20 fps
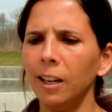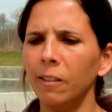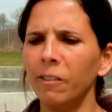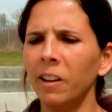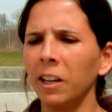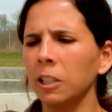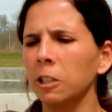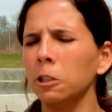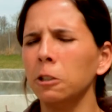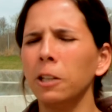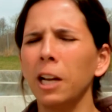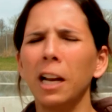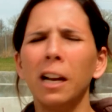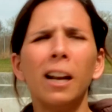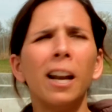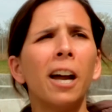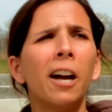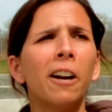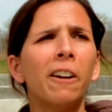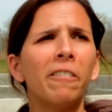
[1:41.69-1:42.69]
bacteria
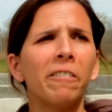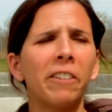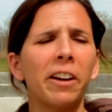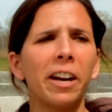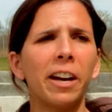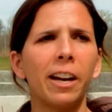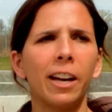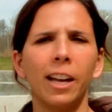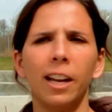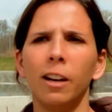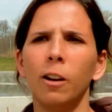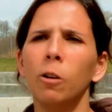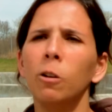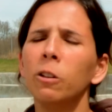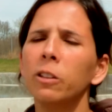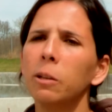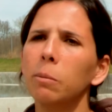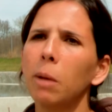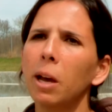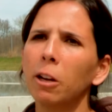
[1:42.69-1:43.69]
and larvae and
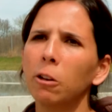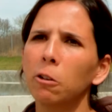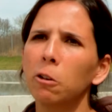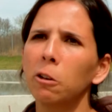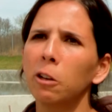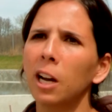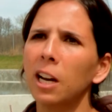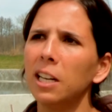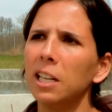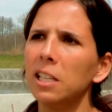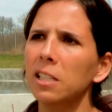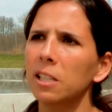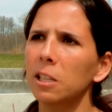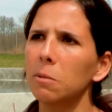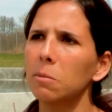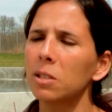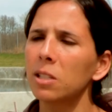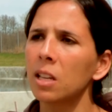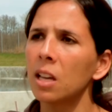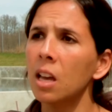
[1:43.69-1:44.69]
all the
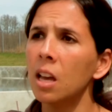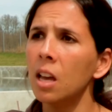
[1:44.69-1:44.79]
microorganisms